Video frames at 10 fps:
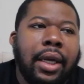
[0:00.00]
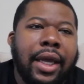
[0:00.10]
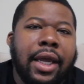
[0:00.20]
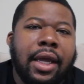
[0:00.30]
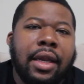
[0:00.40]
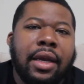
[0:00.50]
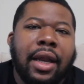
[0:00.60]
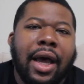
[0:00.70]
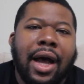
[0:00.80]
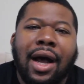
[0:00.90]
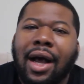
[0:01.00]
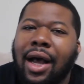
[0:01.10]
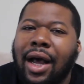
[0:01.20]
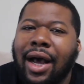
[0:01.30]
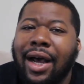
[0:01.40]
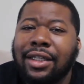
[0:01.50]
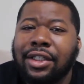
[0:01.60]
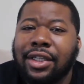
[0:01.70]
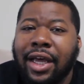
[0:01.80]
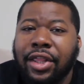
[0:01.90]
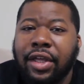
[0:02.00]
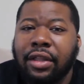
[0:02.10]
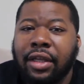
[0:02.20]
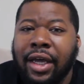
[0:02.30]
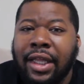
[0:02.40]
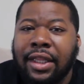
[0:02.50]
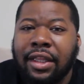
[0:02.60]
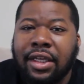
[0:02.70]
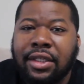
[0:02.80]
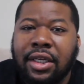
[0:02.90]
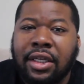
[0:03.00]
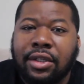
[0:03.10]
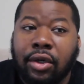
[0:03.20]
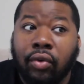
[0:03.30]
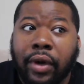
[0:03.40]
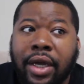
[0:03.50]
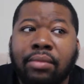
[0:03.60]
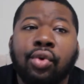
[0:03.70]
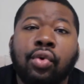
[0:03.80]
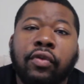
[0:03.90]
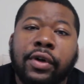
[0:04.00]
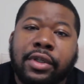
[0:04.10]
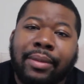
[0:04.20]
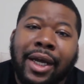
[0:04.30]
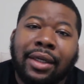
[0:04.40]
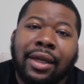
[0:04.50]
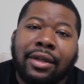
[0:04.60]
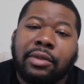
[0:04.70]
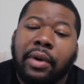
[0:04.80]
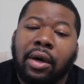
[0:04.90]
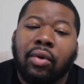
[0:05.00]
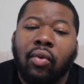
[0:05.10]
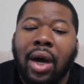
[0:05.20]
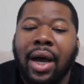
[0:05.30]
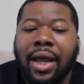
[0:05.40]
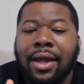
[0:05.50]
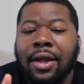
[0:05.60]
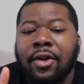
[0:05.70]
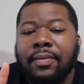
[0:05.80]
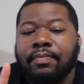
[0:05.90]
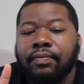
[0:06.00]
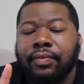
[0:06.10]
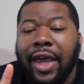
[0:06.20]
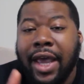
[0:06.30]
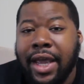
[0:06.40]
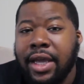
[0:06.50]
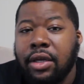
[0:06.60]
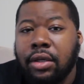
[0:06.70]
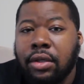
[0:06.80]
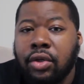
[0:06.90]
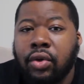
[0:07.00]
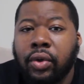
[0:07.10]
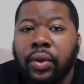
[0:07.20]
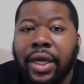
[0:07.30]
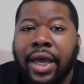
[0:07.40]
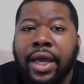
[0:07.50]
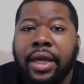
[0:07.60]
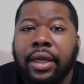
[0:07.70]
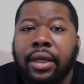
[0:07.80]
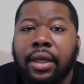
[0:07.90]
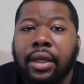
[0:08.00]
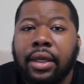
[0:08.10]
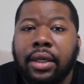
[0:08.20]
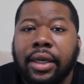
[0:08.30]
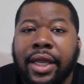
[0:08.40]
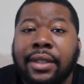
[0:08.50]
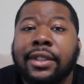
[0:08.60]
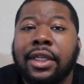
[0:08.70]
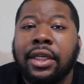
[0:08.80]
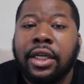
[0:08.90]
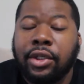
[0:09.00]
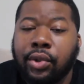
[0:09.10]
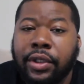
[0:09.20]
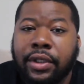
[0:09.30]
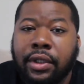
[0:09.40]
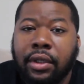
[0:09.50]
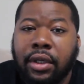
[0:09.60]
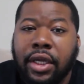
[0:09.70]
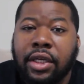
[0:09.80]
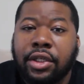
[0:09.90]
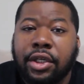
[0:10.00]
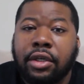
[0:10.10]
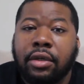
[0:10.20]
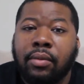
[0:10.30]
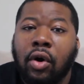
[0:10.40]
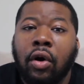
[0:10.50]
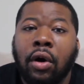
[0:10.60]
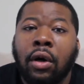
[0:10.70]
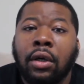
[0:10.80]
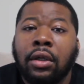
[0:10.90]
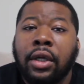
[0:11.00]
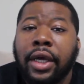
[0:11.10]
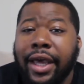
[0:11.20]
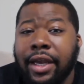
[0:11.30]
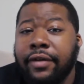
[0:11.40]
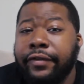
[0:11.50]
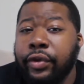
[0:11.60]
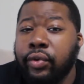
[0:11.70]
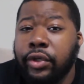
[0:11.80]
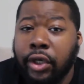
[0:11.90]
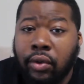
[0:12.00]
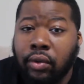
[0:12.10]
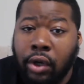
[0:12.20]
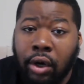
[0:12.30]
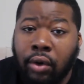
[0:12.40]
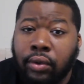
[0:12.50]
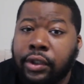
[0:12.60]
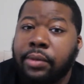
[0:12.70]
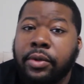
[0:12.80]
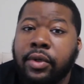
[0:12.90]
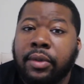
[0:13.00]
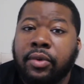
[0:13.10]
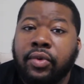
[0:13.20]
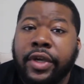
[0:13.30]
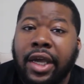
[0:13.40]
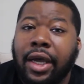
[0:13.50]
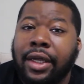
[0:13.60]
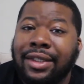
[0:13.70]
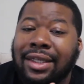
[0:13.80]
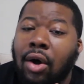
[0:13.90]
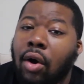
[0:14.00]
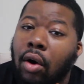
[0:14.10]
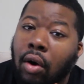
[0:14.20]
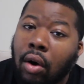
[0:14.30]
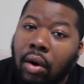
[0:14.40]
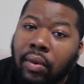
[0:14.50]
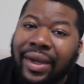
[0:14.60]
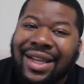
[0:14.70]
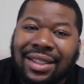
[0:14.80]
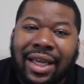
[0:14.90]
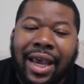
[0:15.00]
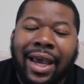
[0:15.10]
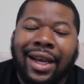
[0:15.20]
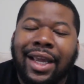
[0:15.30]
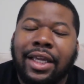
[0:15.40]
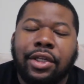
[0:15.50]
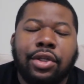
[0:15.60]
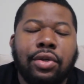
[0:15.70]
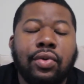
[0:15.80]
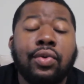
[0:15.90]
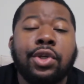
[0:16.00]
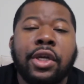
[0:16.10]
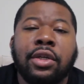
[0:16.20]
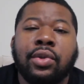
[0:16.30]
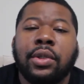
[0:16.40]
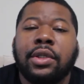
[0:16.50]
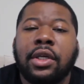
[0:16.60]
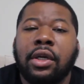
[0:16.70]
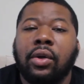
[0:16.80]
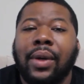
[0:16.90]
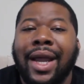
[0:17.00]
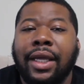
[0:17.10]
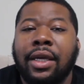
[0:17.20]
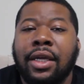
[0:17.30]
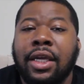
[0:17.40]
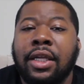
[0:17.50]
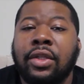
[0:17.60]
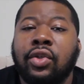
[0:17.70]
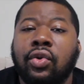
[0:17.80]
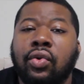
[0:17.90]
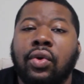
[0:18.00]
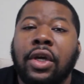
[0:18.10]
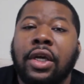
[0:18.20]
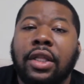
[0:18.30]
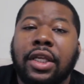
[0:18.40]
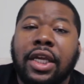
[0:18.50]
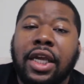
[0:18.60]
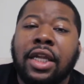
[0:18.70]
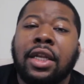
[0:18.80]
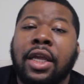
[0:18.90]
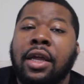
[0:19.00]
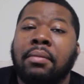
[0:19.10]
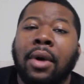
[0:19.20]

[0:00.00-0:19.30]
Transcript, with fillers: And I just I think that this is a great move on SmackDown's part. Why? A, you create instant interest in Jinder Mahal. And if you don't know, WWE has always had a huge interest in cracking into the Indian